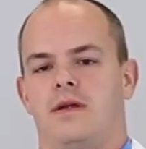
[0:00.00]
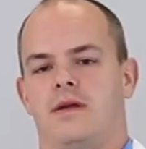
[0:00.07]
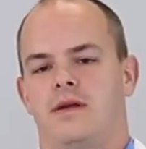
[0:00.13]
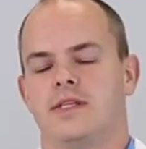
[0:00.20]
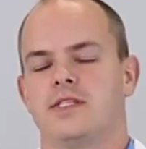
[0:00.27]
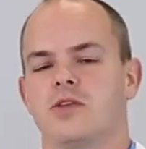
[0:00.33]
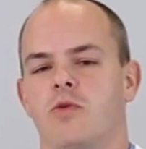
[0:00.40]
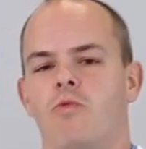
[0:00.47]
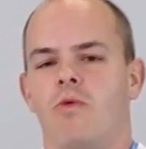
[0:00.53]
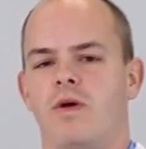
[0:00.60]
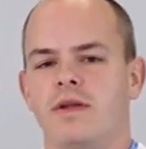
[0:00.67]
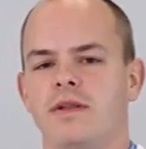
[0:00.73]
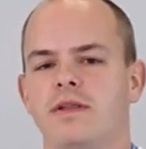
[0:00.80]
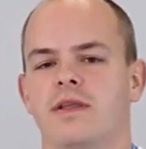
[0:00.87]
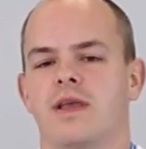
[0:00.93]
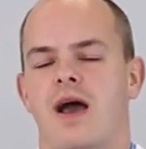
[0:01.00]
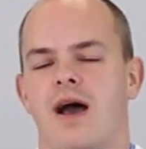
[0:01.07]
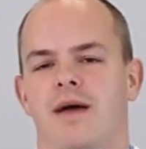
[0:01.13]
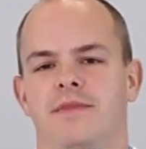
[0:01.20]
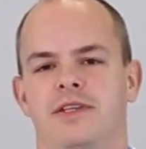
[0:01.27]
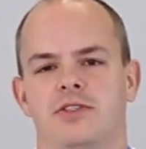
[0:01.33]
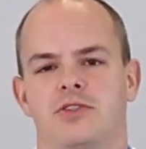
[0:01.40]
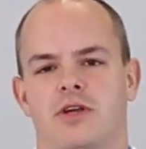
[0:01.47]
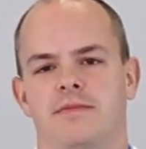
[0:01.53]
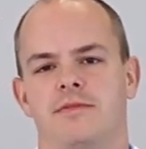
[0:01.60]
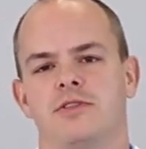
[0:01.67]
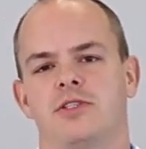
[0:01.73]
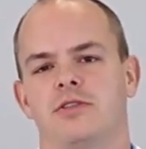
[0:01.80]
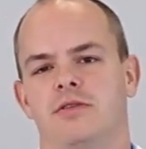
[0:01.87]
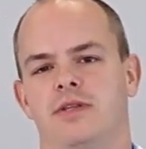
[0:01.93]
All right, so one common
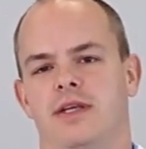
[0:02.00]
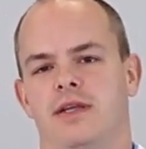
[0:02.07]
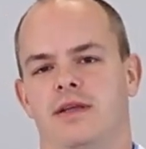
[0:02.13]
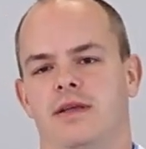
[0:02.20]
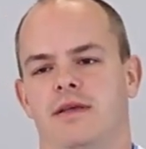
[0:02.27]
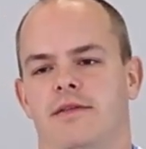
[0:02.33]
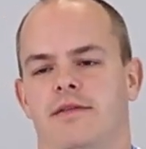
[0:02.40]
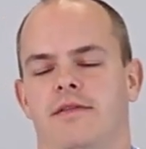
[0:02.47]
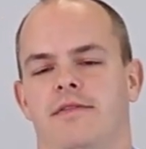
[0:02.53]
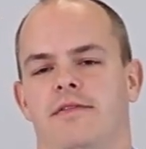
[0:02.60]
troubleshooting